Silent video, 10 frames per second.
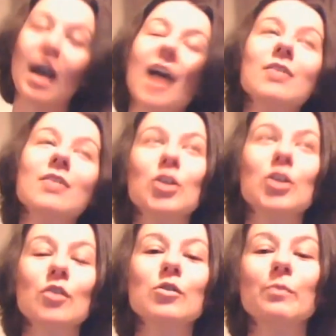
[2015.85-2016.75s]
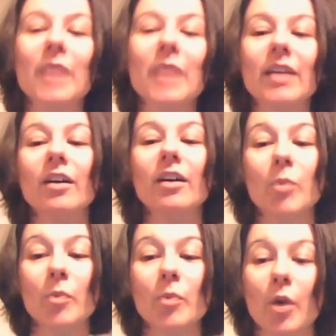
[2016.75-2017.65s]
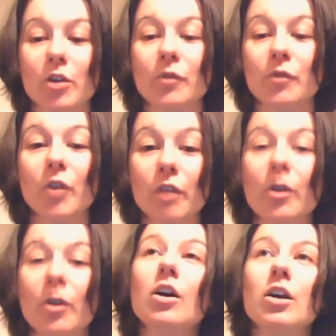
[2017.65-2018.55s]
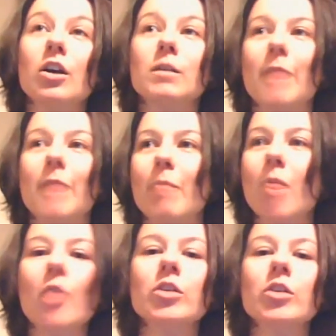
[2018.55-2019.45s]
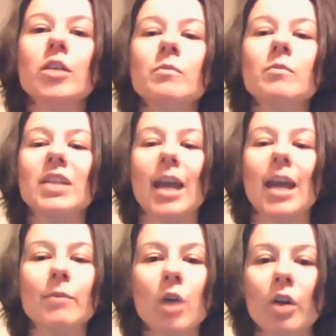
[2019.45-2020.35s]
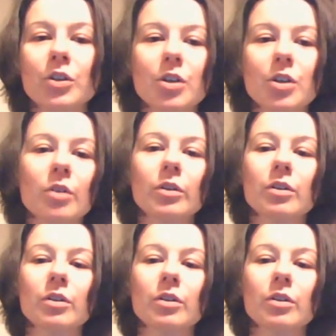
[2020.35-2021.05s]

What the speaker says: huge, big cardboard box full of spare modems, game console,